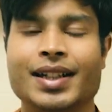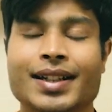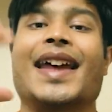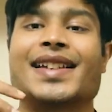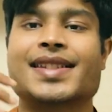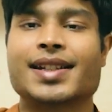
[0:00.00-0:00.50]

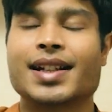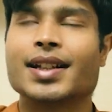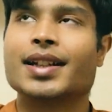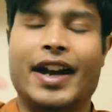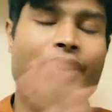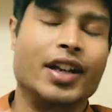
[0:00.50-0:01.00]
next
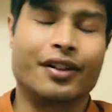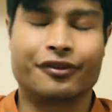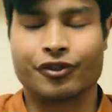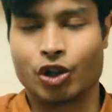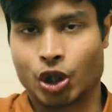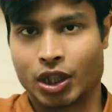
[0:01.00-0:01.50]
area
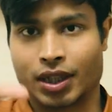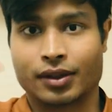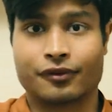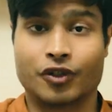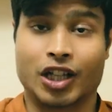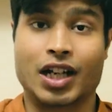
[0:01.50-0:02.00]
for
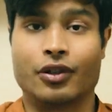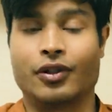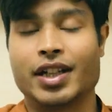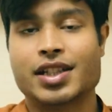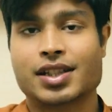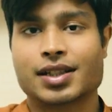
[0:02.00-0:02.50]

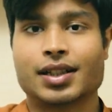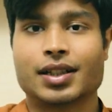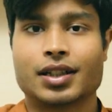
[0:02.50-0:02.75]
coverage